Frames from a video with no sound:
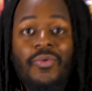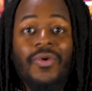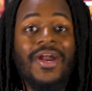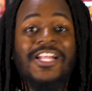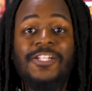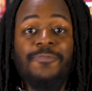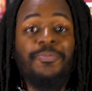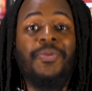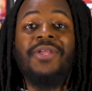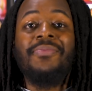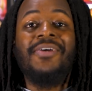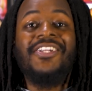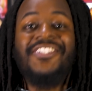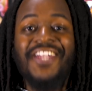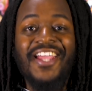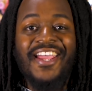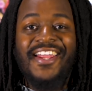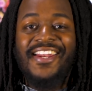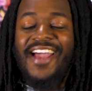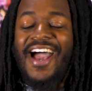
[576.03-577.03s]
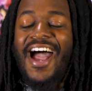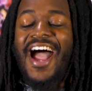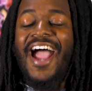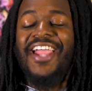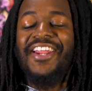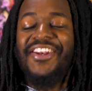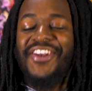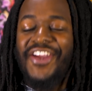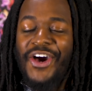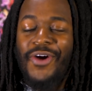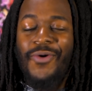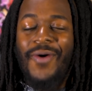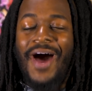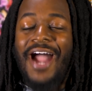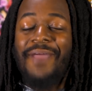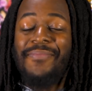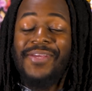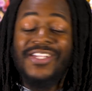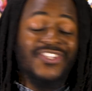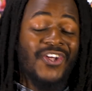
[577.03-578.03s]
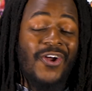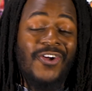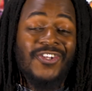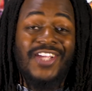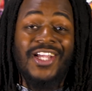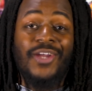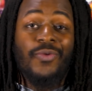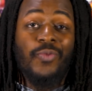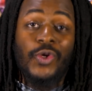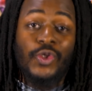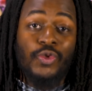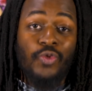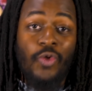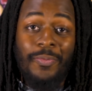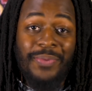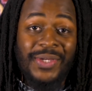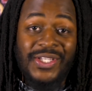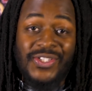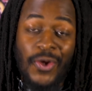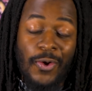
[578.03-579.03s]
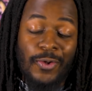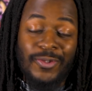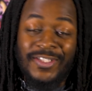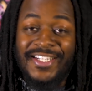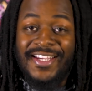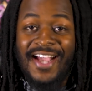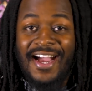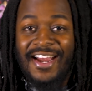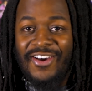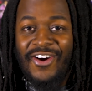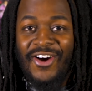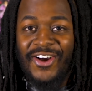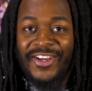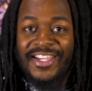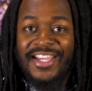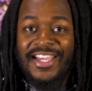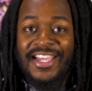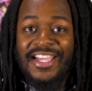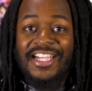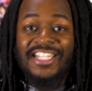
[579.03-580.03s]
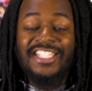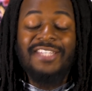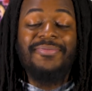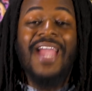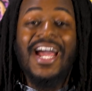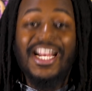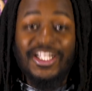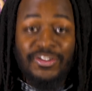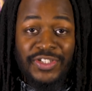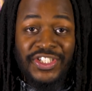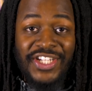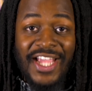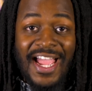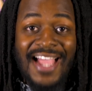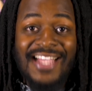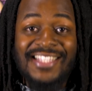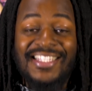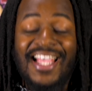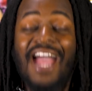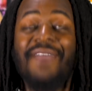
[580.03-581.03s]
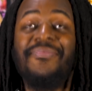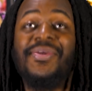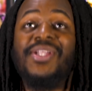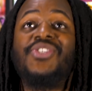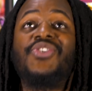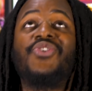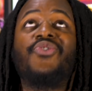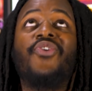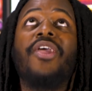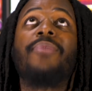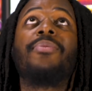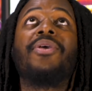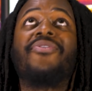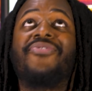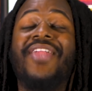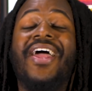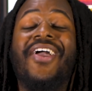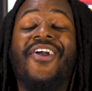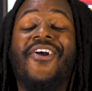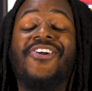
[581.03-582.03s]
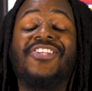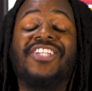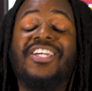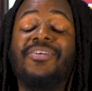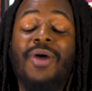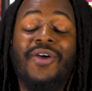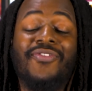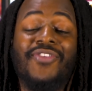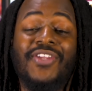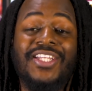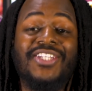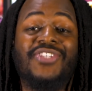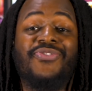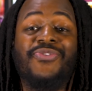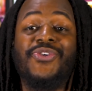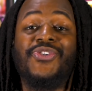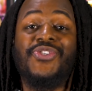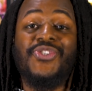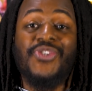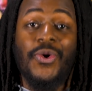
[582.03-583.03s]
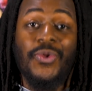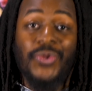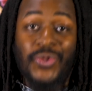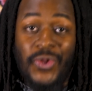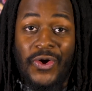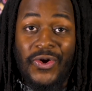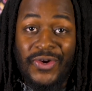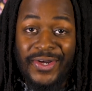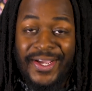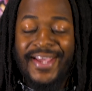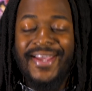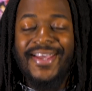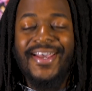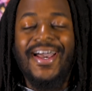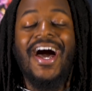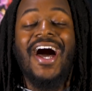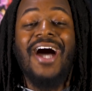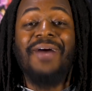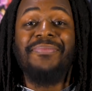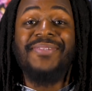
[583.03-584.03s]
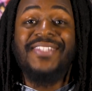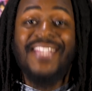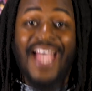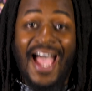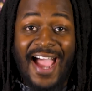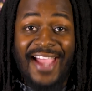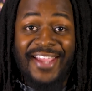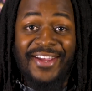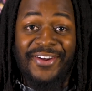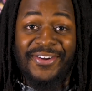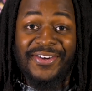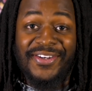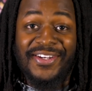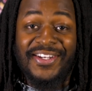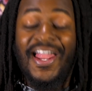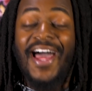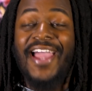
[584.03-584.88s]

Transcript: Well, that's pretty much it. I know I miss cards like Ritual Beast, Ulti, Hawk. To be honest with you guys, I've been screaming for that card to come off the list for so long. I'm tired.